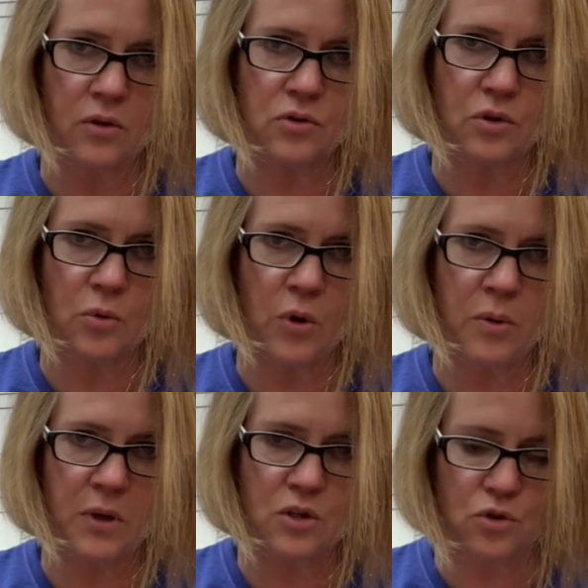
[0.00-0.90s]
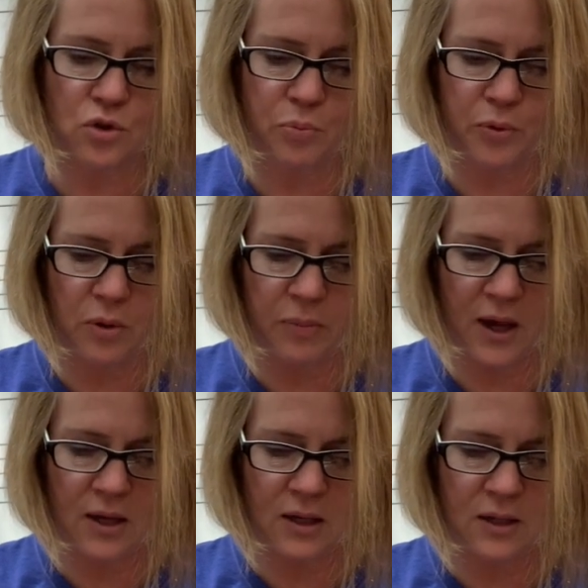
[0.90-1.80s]
So you want to make sure you put it
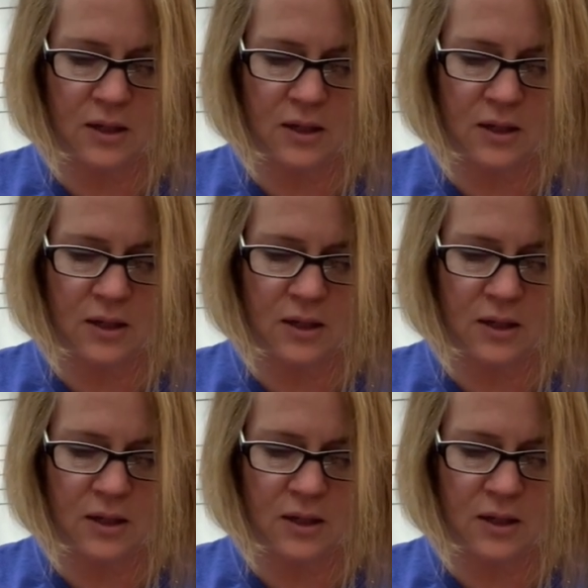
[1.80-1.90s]
back in